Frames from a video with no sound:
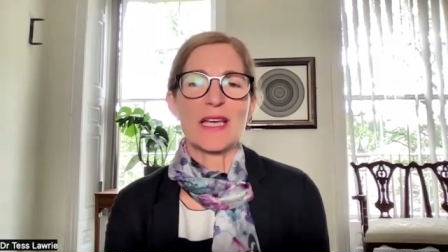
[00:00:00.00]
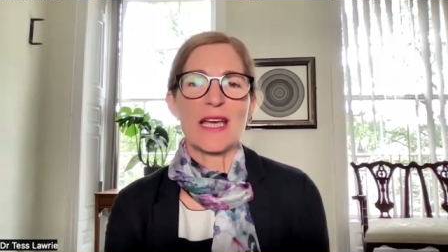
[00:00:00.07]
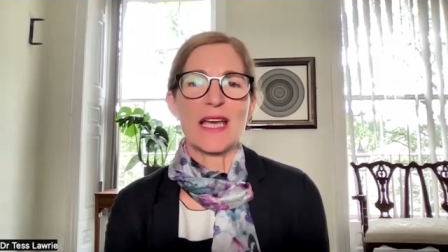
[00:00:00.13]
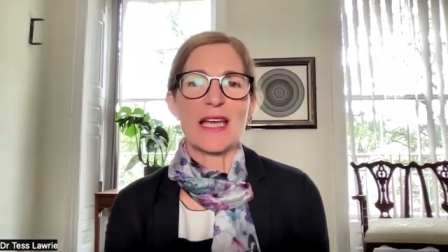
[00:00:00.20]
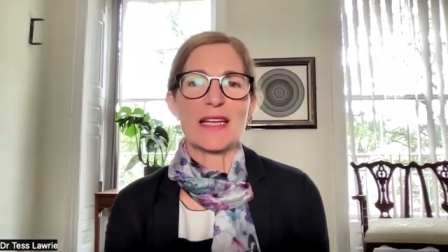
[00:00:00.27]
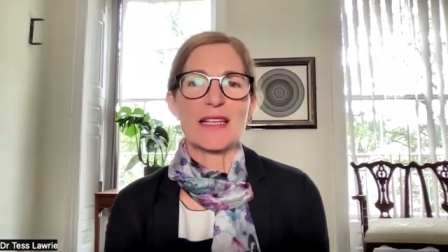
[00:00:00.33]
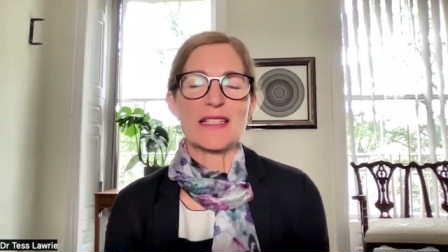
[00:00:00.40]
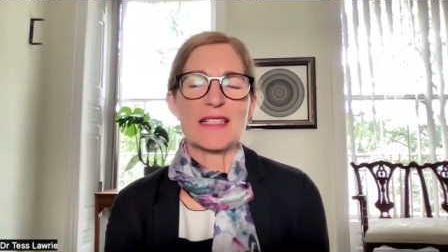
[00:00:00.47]

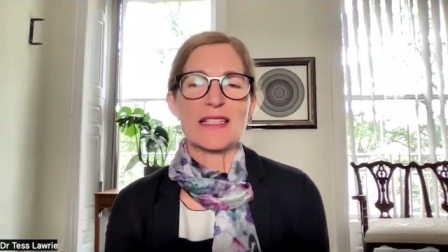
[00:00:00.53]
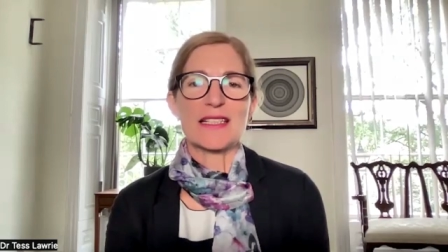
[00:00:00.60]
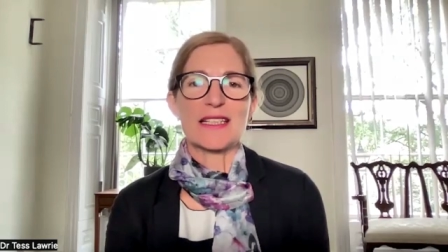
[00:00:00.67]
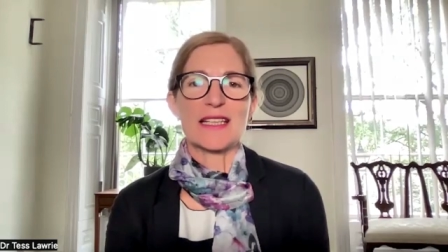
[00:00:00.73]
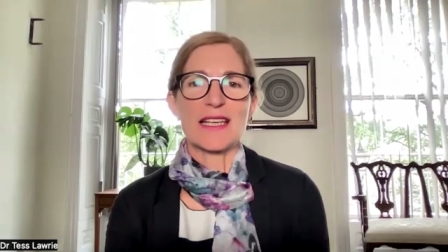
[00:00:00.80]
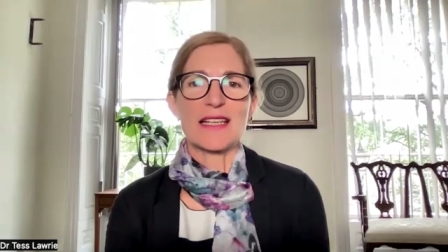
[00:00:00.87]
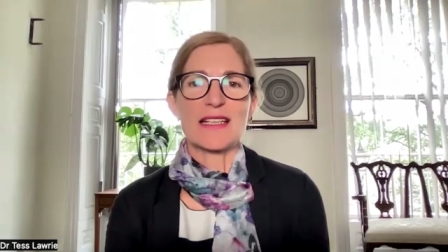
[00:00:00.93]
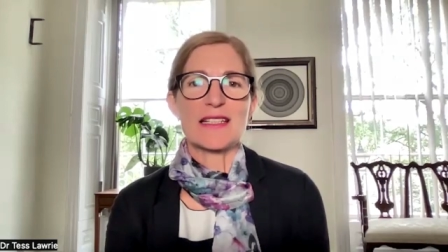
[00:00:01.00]
and
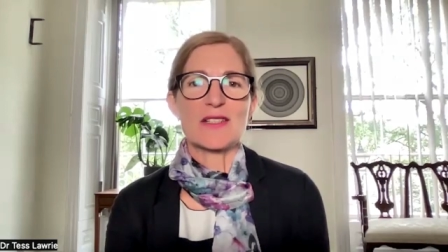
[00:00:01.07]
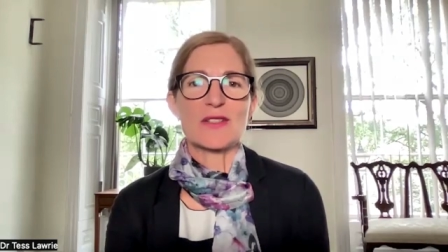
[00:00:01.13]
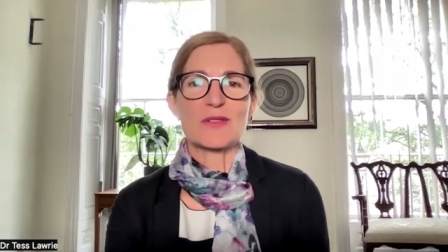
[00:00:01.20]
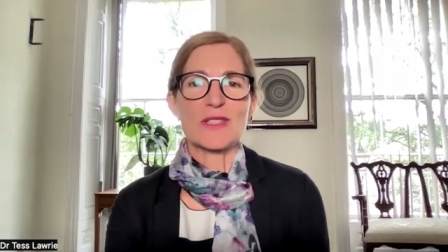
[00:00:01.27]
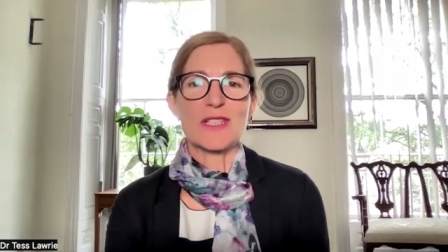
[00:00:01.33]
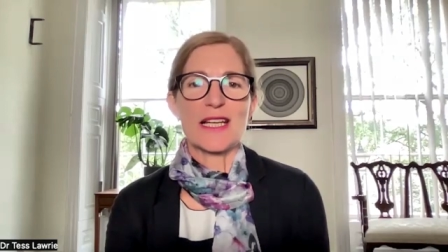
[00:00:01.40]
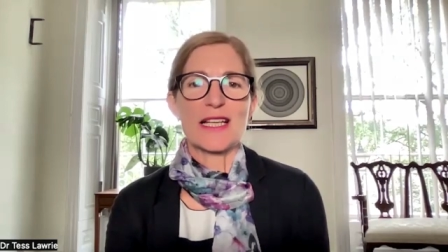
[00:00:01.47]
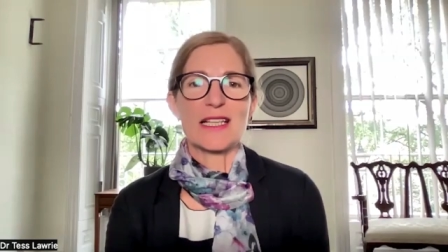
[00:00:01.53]
get your
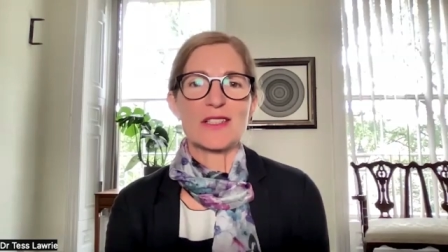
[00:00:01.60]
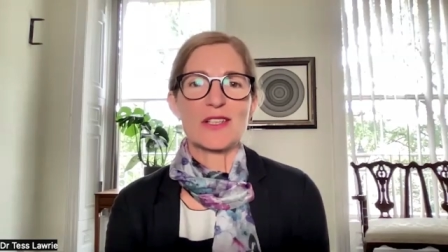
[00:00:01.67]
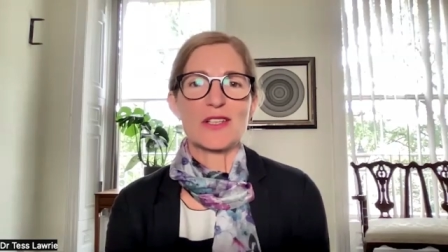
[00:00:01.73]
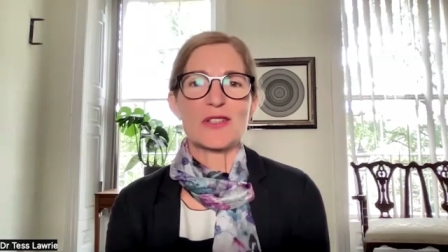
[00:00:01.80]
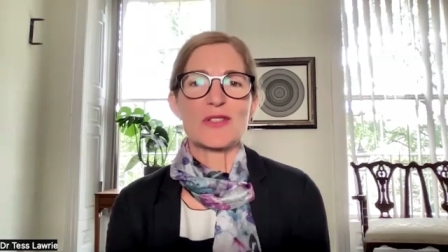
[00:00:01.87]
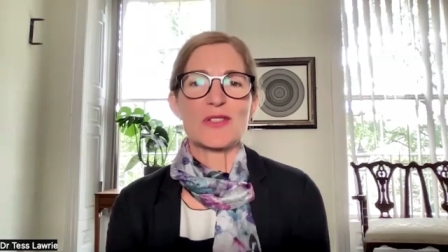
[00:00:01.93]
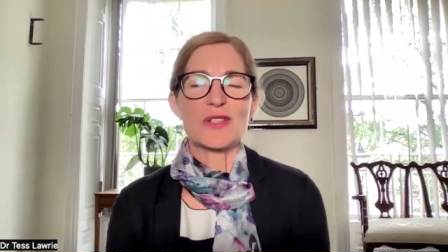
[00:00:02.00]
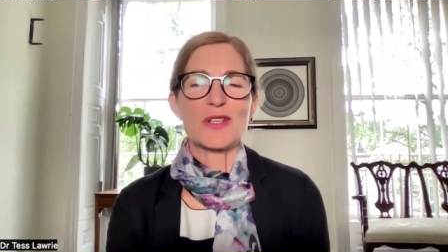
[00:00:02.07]
daily
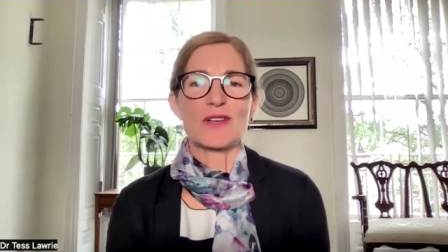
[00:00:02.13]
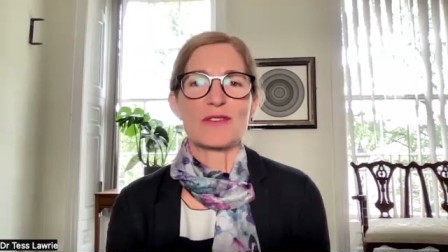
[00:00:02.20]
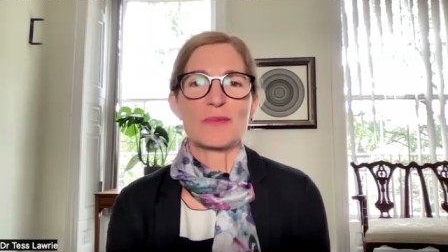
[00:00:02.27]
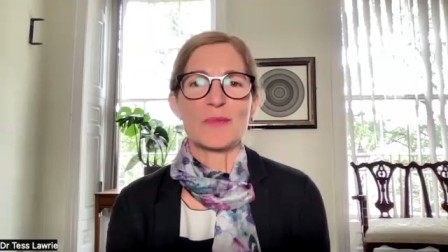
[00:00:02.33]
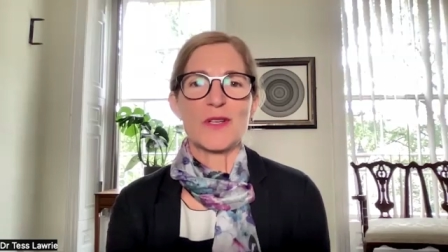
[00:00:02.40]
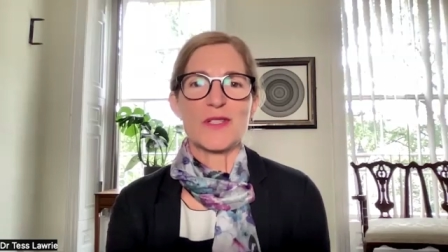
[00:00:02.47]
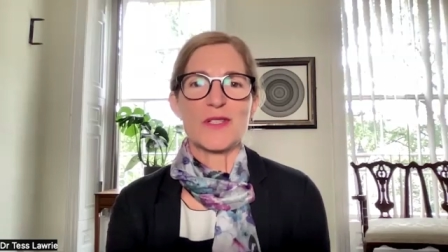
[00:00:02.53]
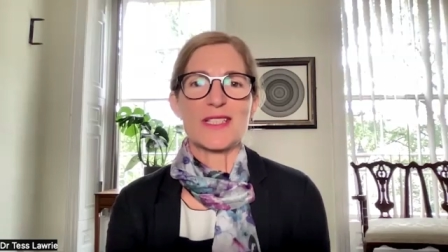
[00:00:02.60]
dose of
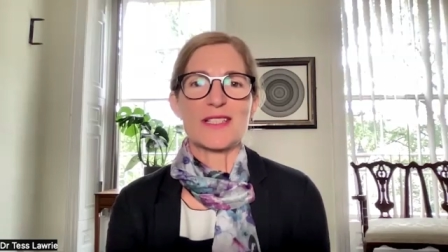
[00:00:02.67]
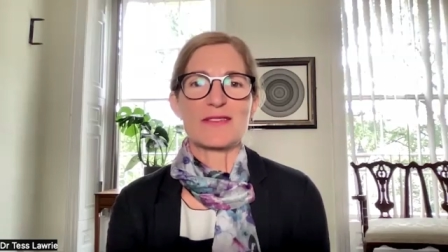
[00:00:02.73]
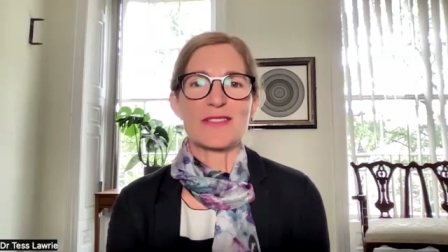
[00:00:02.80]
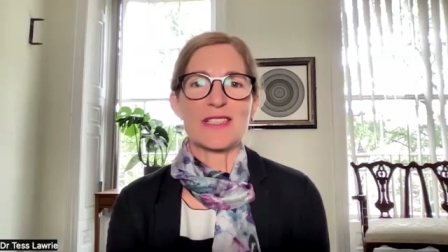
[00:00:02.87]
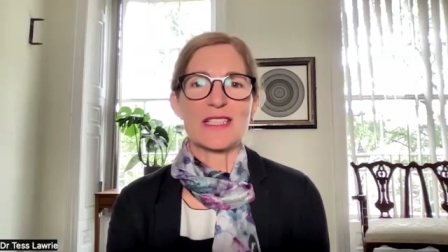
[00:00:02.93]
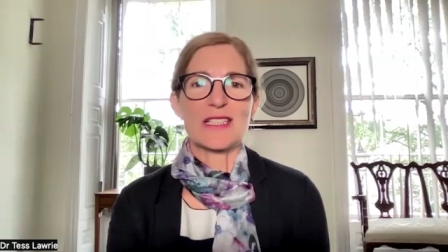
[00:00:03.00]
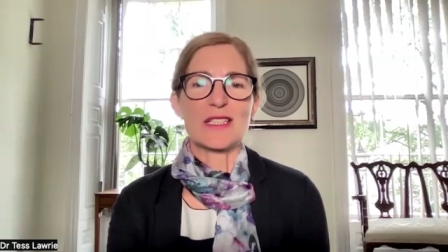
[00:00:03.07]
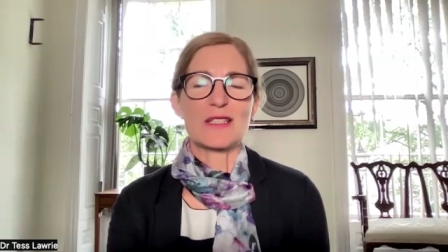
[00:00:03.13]

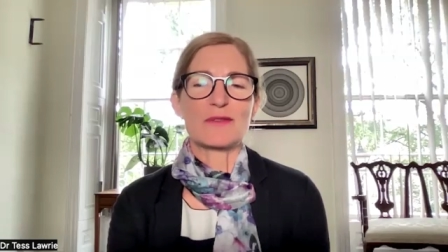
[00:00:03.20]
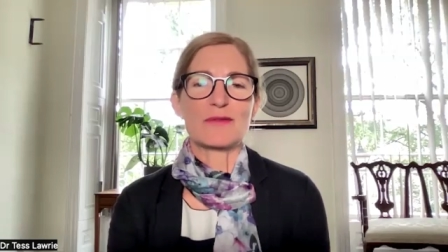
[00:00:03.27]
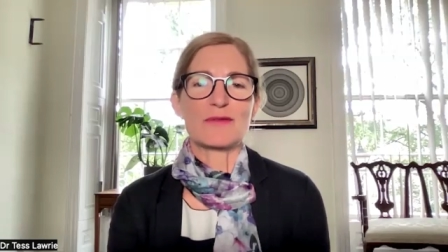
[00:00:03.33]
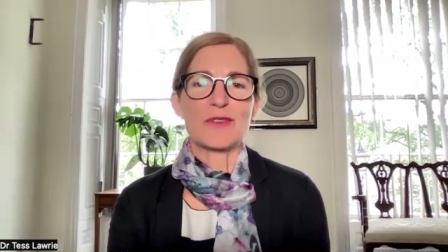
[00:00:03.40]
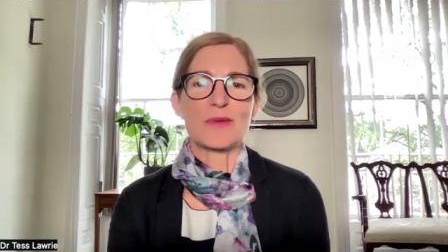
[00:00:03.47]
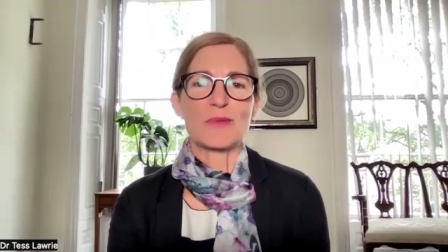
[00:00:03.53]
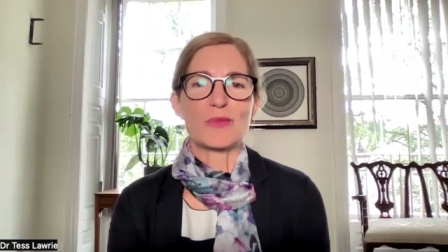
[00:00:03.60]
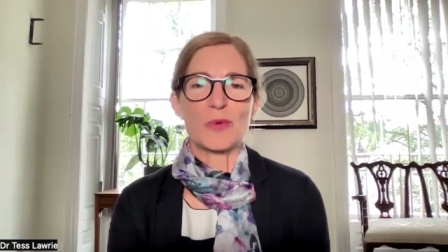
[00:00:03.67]
positivity
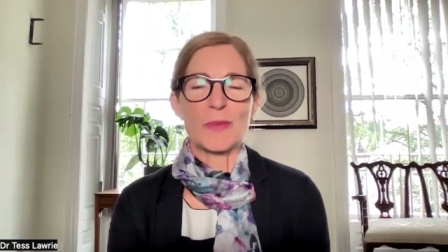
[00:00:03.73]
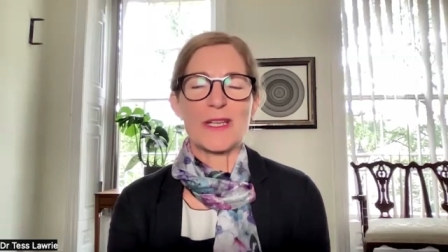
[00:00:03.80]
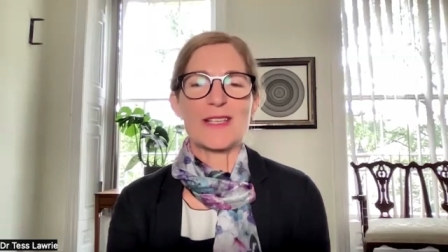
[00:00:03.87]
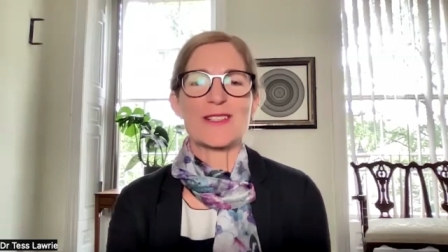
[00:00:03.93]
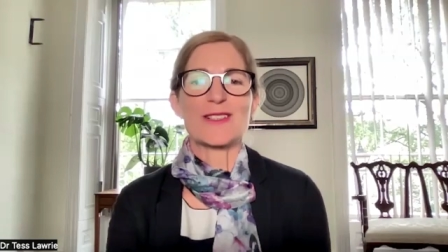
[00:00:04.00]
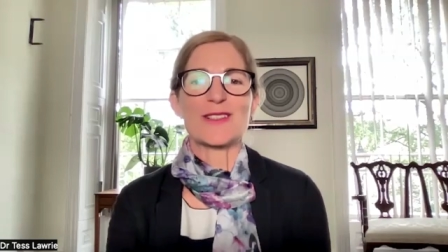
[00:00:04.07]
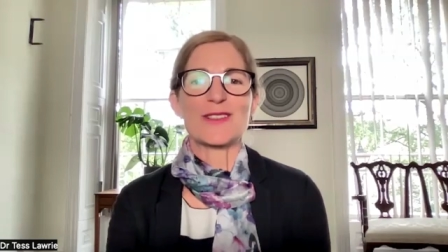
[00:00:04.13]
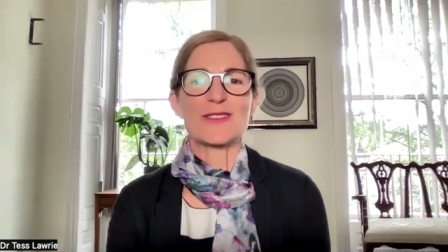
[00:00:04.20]
from
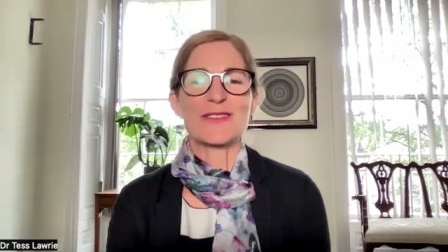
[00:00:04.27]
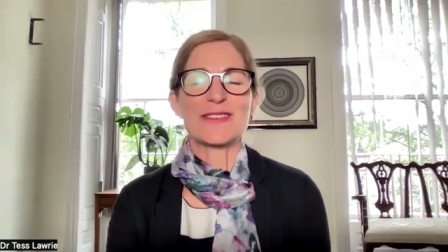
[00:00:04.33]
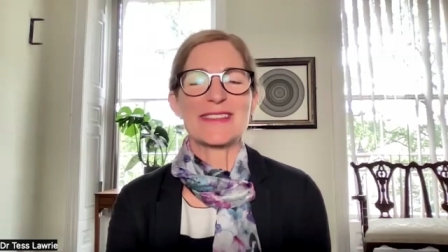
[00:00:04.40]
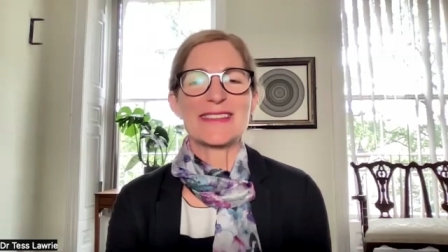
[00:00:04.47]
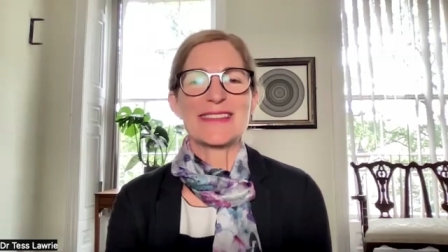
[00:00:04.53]
Robito.